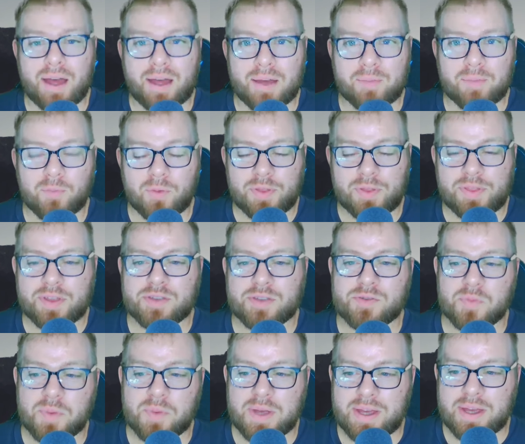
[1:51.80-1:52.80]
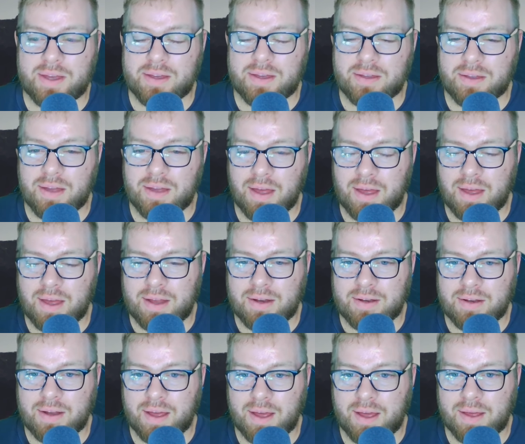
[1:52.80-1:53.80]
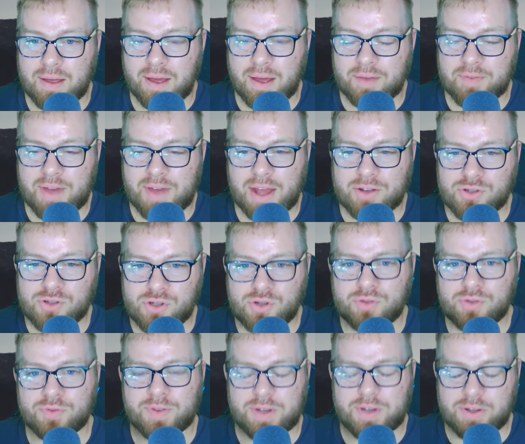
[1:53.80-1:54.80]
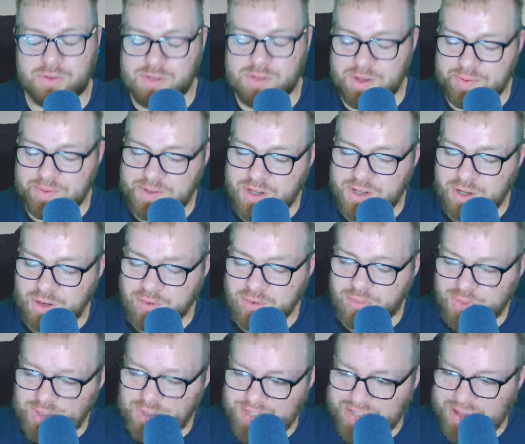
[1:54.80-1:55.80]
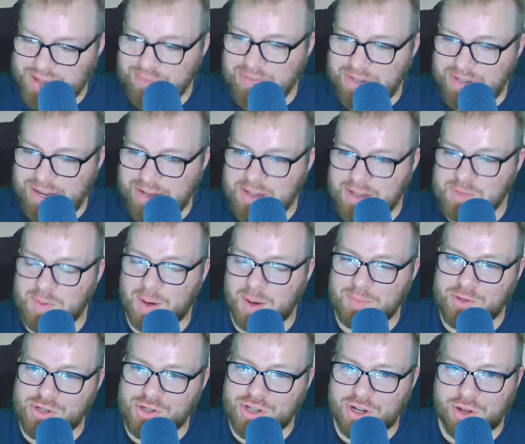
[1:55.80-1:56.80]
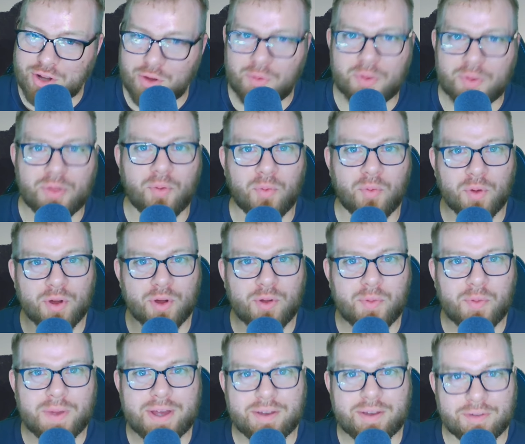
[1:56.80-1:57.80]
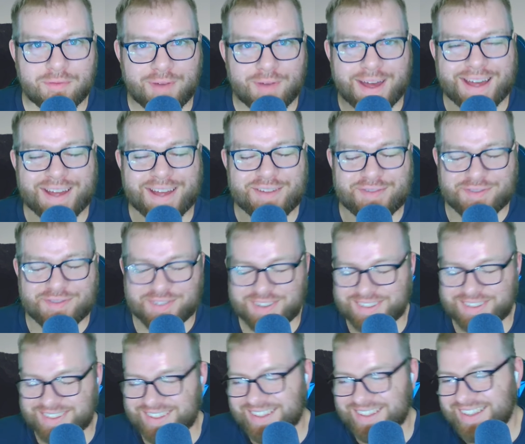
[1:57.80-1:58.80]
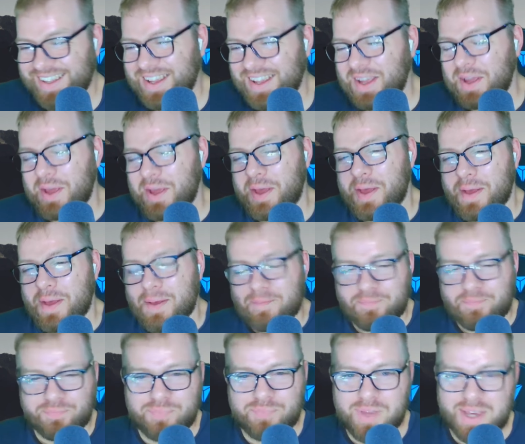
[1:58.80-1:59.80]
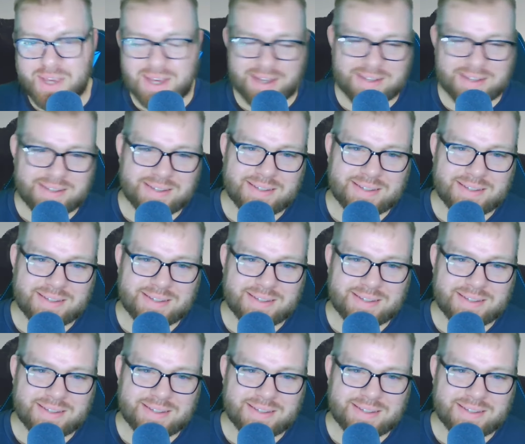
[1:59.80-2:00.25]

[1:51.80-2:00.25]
with this week, and I've got 2 videos. I was going to go for 7 days, but I'm just going to go with a work week of 5 because